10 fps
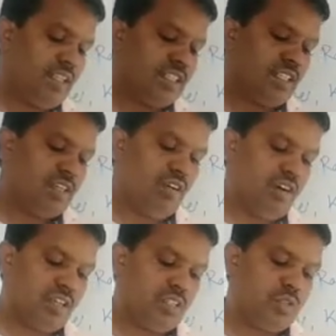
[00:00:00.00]
the sun
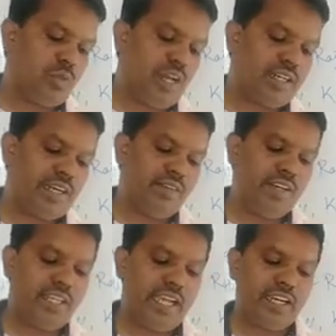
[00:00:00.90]
god Surya
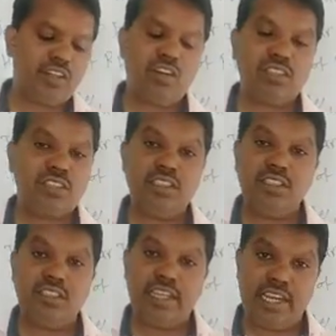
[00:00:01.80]
traveling across the
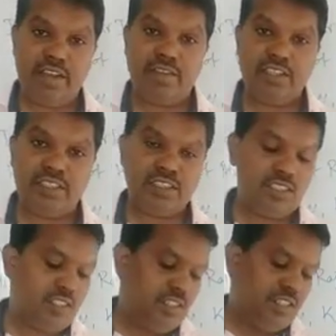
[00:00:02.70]
heavens.
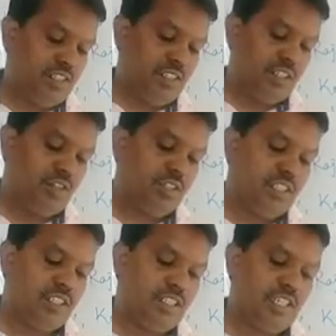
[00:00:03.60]
Now see,
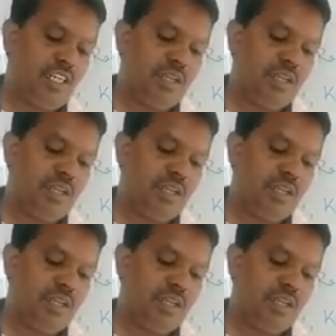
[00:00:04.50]
the Sun